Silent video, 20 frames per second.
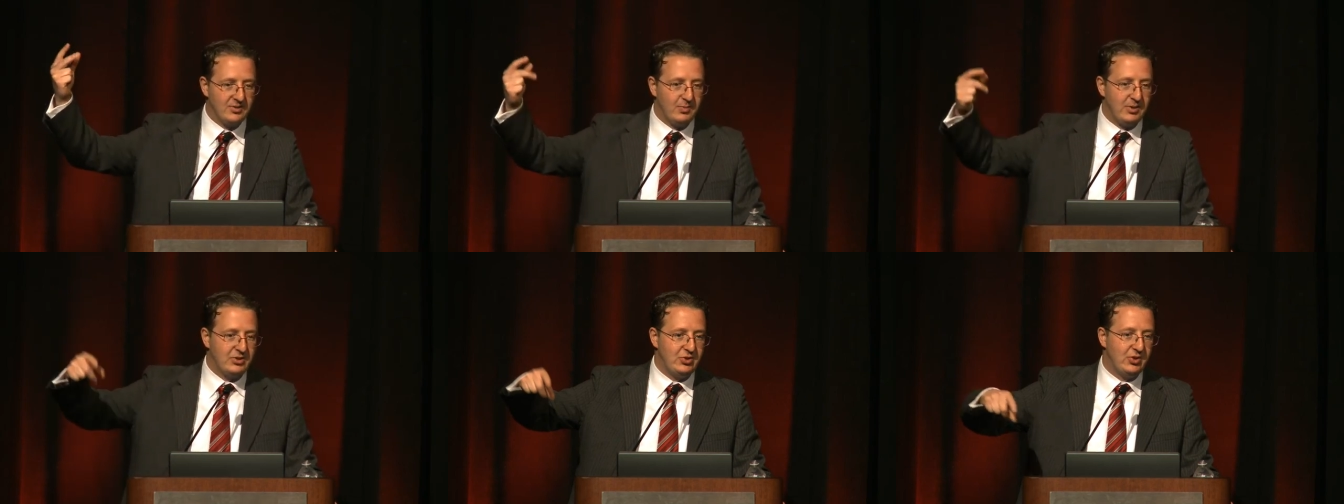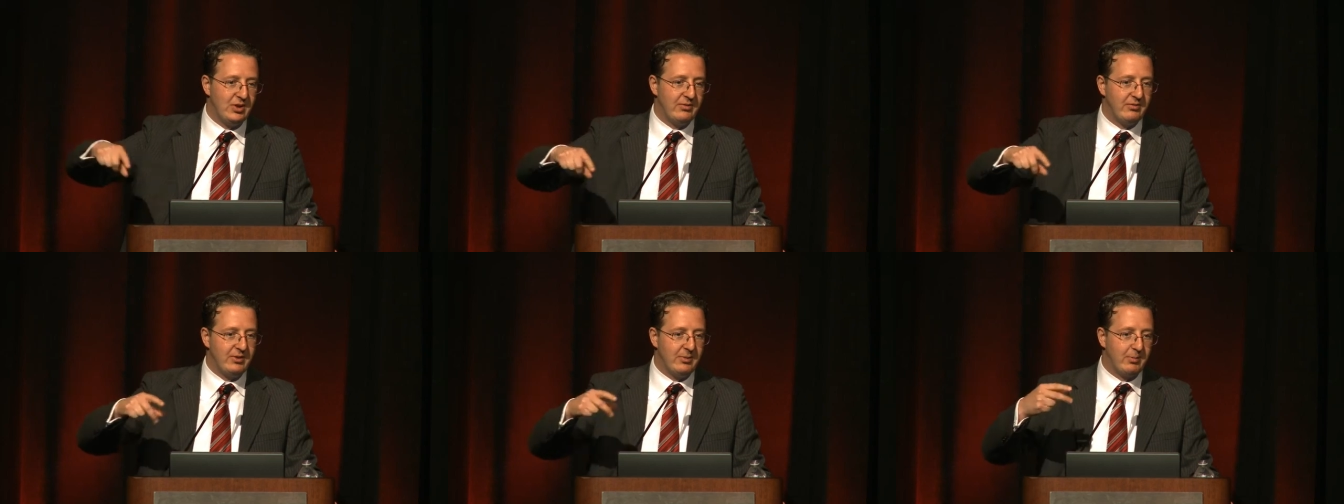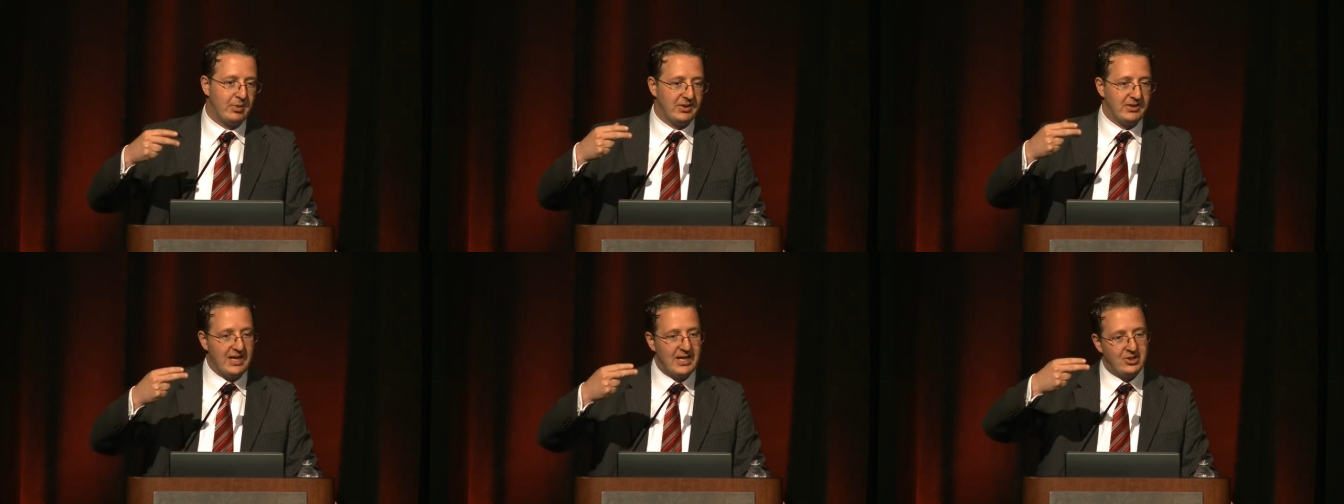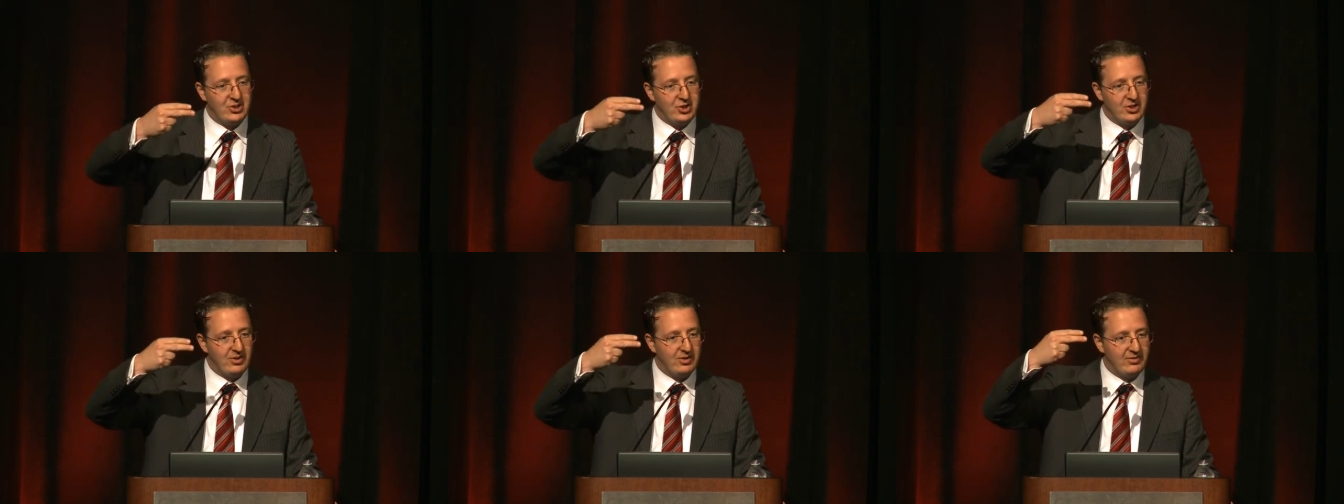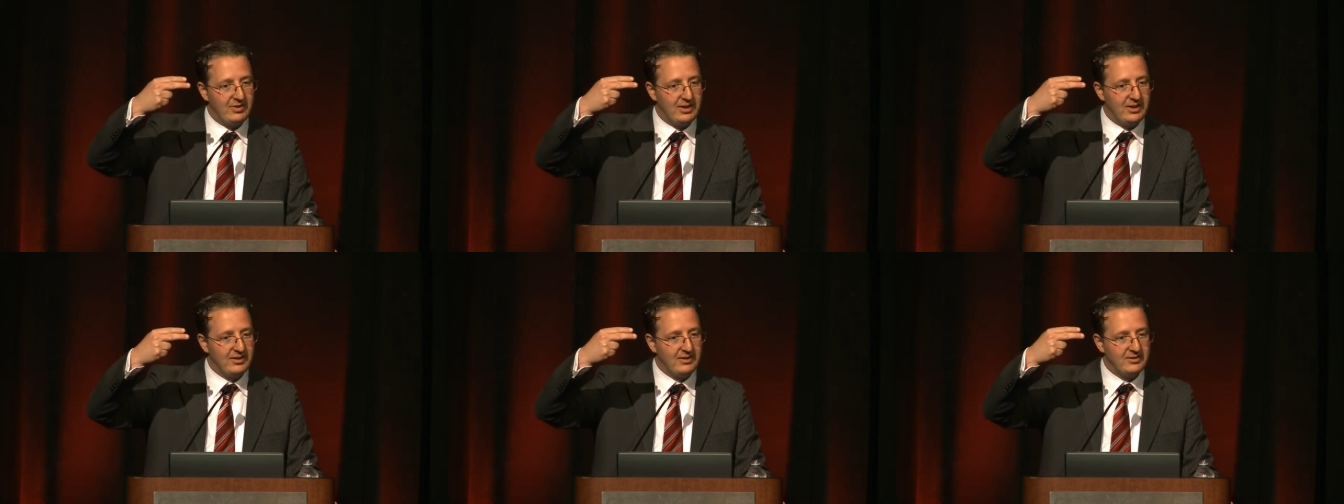but you have the protection of
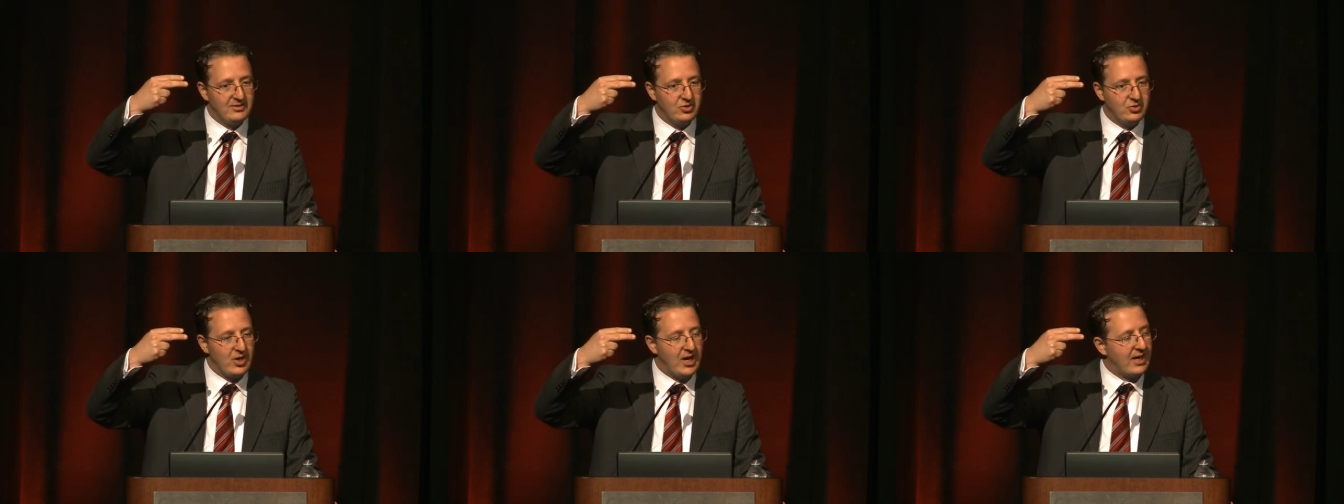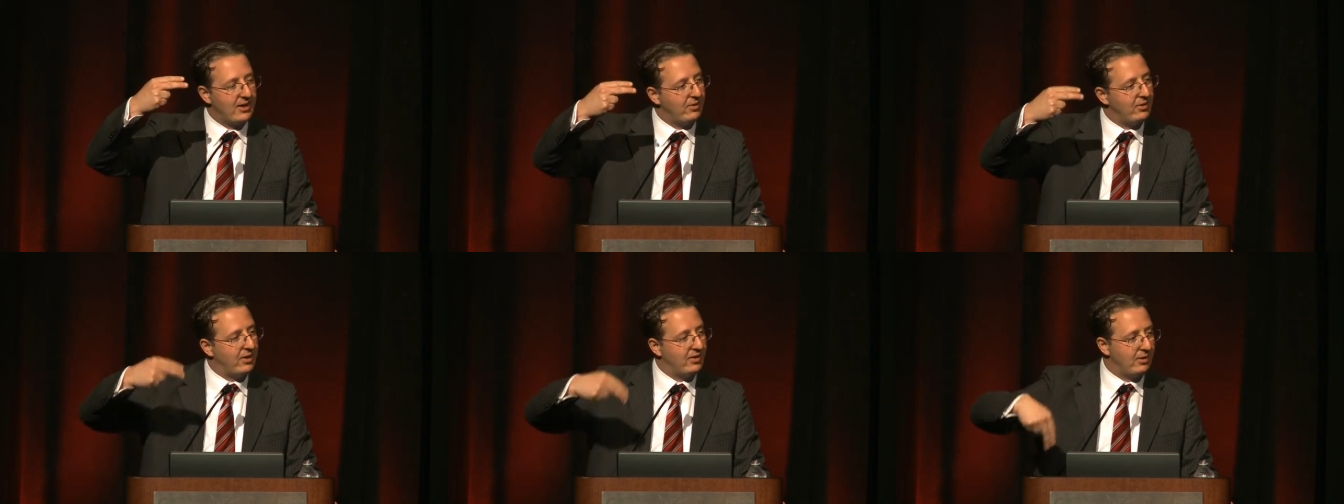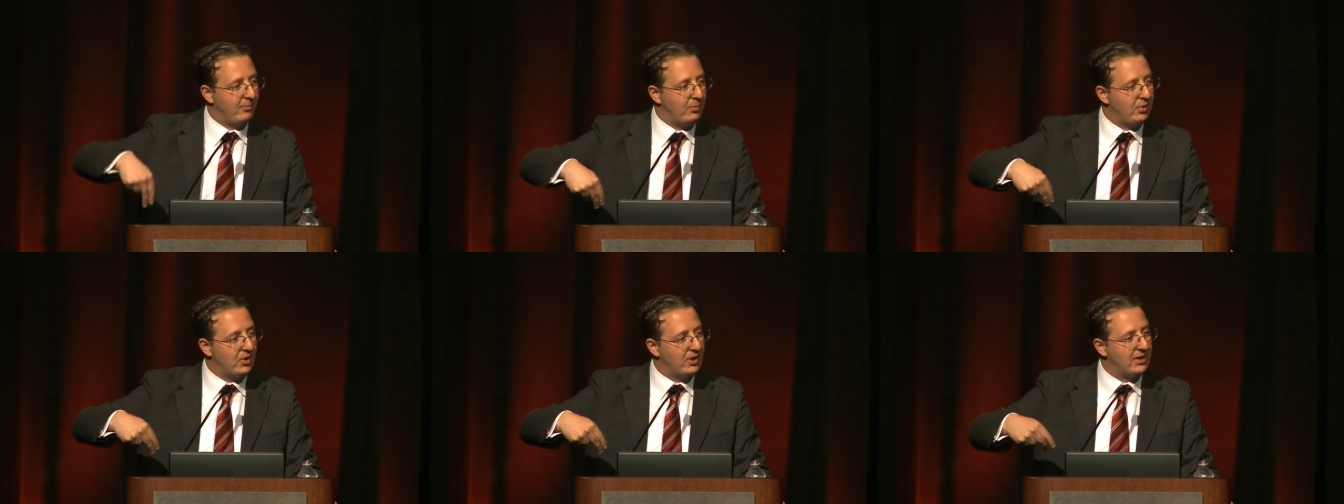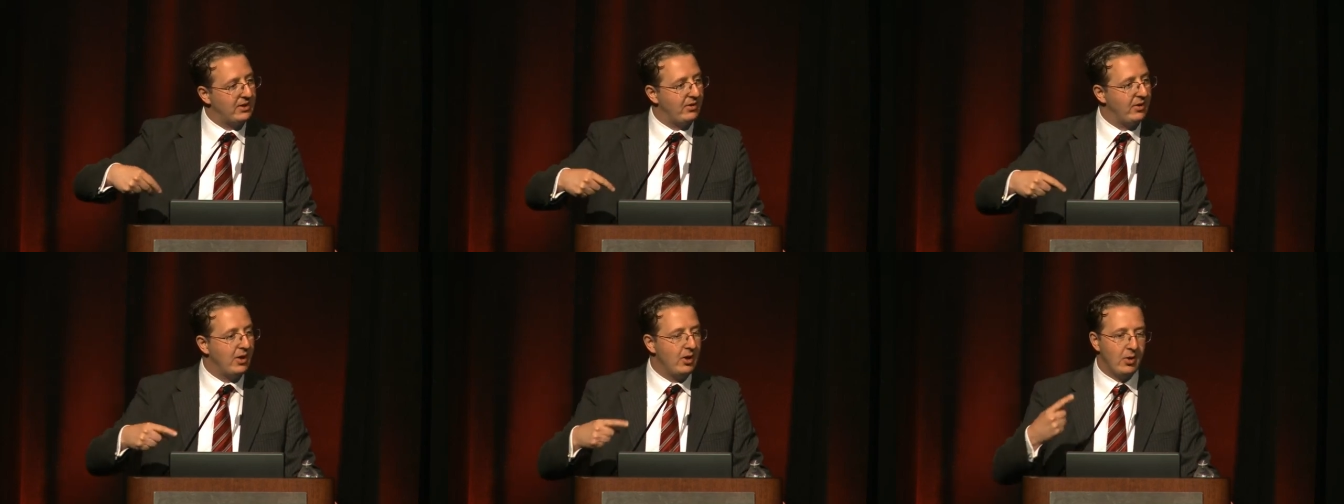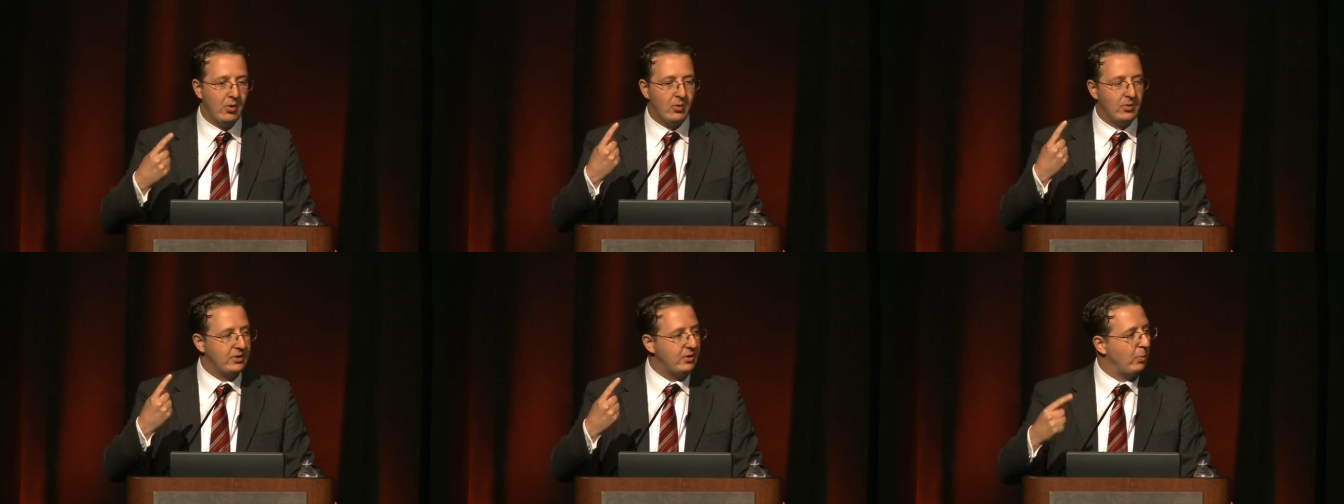the straddle on the put
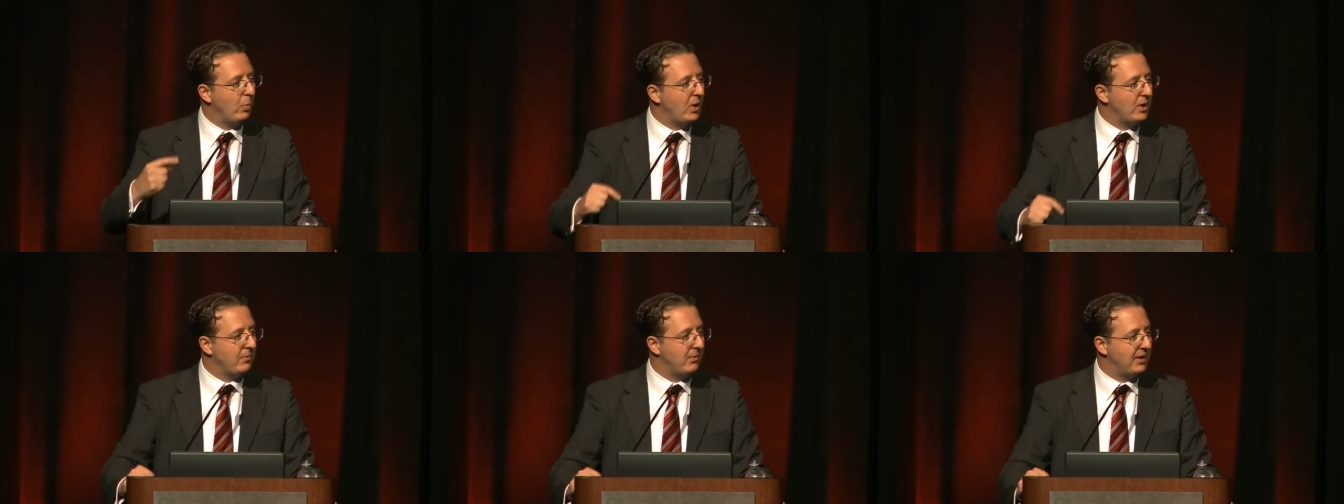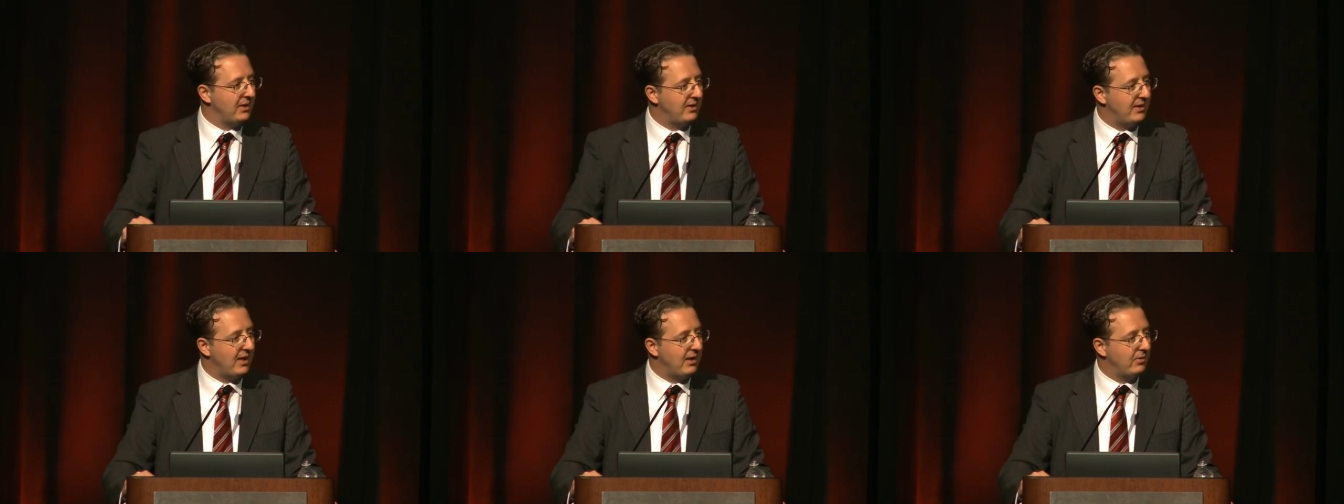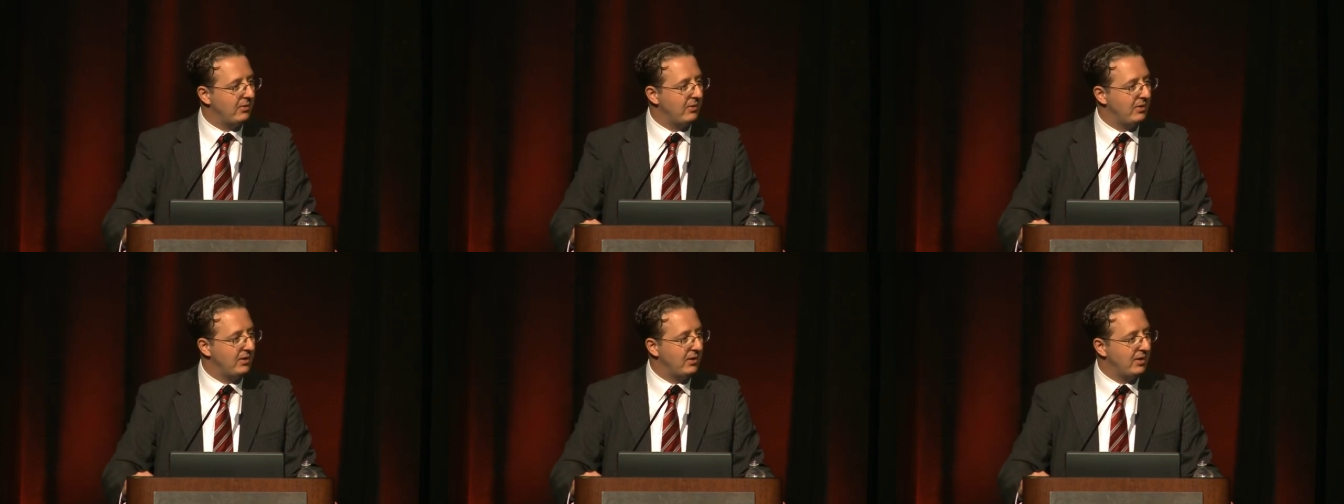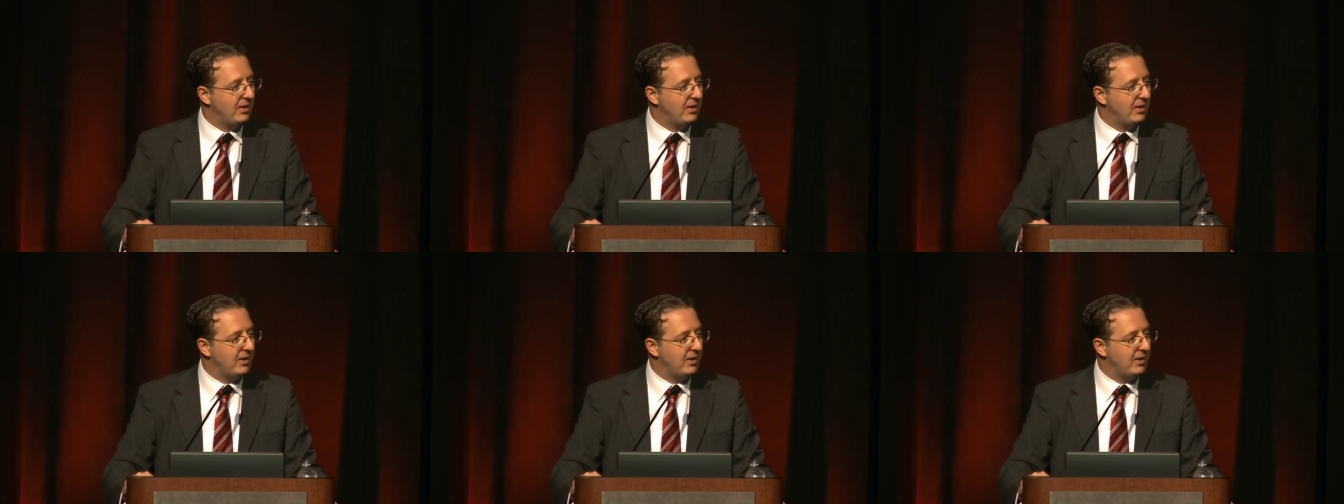only 1 month out.